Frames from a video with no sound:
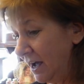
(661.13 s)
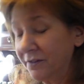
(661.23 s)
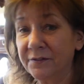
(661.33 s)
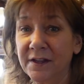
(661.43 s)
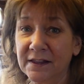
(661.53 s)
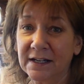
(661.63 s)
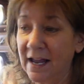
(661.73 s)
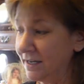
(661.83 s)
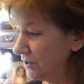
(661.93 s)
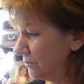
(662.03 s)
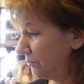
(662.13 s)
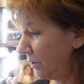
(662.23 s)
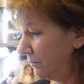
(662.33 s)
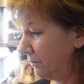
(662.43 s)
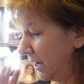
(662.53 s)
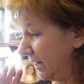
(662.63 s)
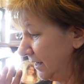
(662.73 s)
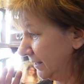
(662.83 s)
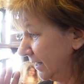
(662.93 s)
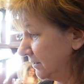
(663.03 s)
other thing that I do grow,
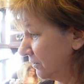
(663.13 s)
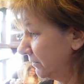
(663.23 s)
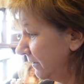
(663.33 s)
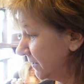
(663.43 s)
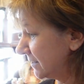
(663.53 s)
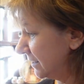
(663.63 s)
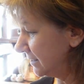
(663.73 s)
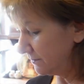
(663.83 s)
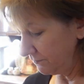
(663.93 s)
and I don't have the seeds in